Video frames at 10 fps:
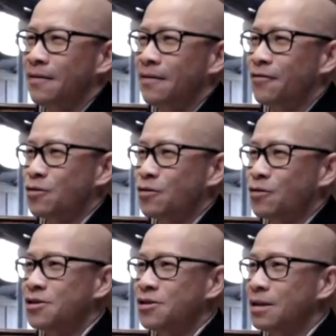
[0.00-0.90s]
of course
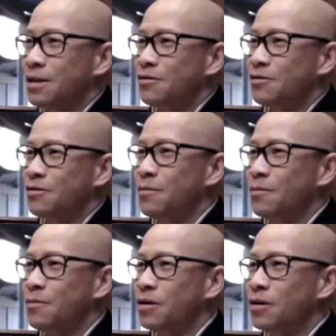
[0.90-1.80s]
there's a
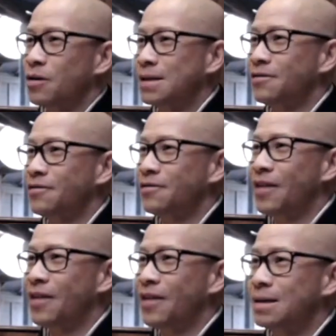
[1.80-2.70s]
part of myself
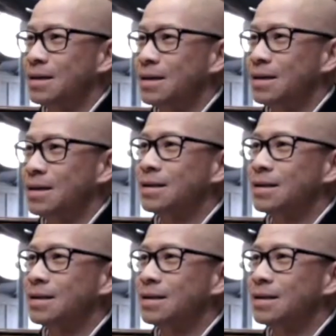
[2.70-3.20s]
that is